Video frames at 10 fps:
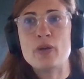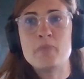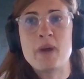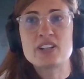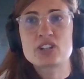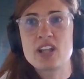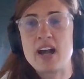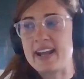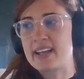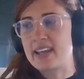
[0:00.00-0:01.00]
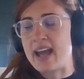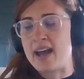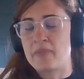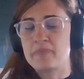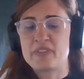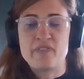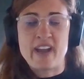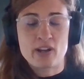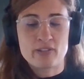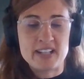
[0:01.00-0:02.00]
much like the
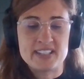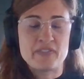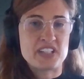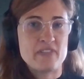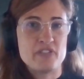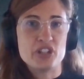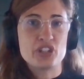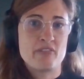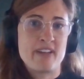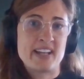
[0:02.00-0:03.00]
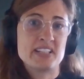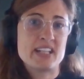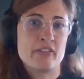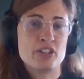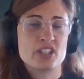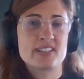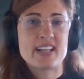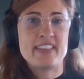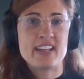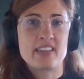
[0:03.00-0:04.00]
vagaries of the definition around intelligence,
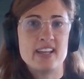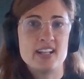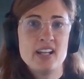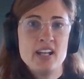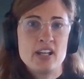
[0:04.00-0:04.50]
I think that,